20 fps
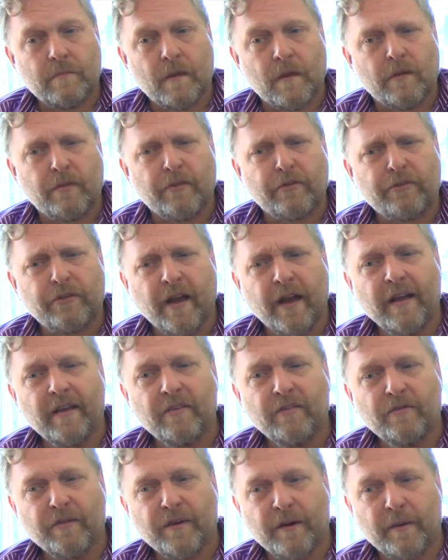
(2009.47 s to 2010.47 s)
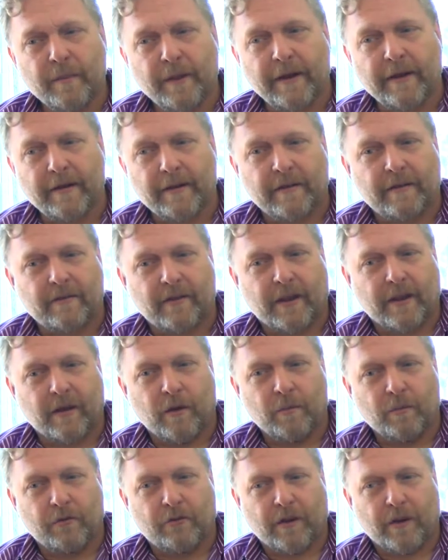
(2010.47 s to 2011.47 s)
the size fundamentally is like
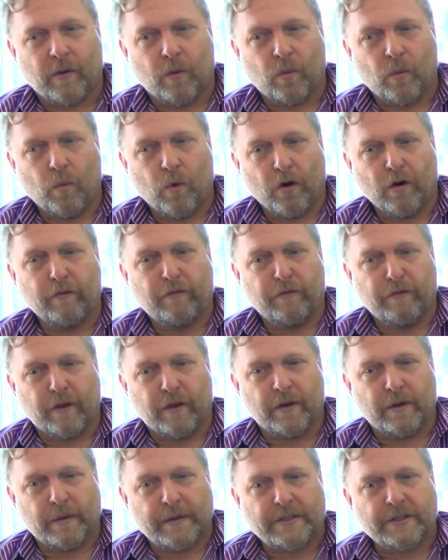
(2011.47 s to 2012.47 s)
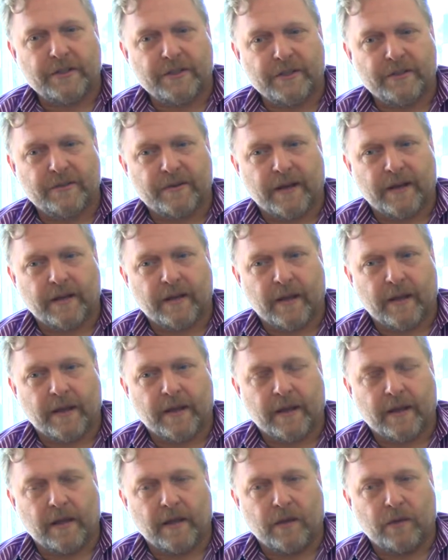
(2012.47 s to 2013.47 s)
almost like a workflow issue, right?
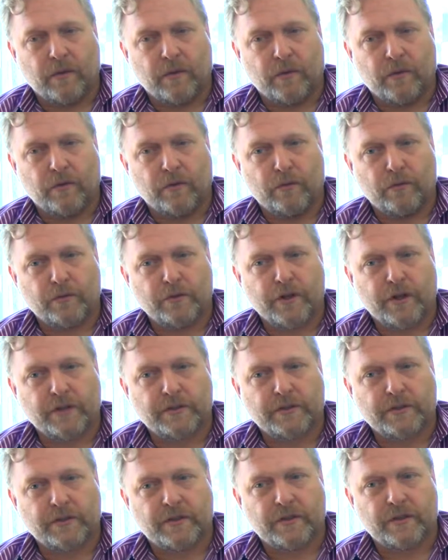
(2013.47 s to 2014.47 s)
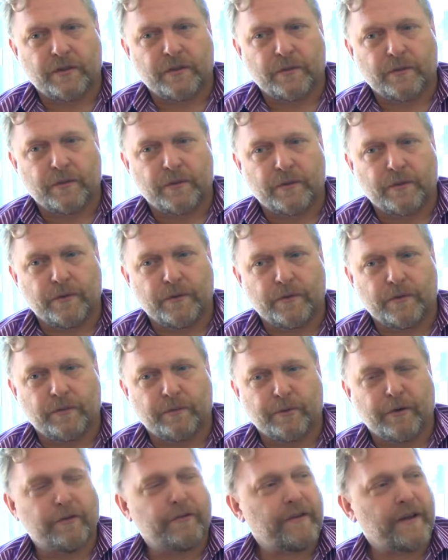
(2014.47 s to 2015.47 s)
Like you, you just, you, you,
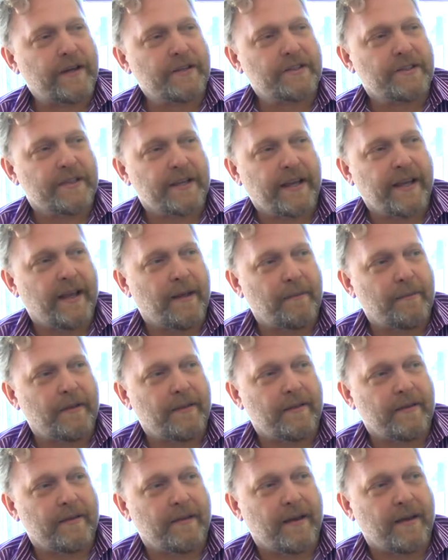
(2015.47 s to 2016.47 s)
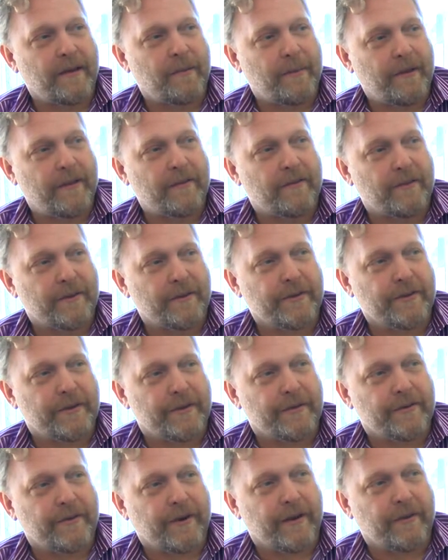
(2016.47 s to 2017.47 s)
perfection can't be the enemy of the
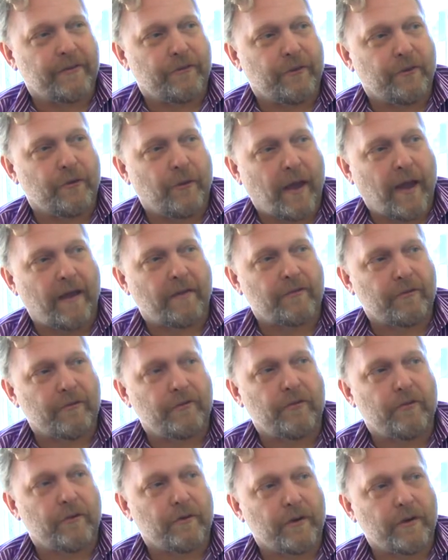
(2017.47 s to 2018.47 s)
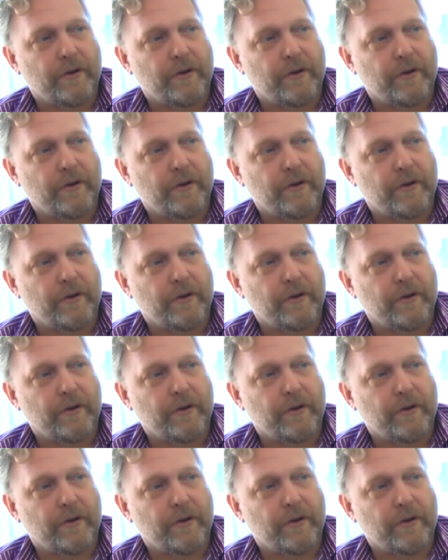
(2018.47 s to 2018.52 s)
good, right? So you have to do a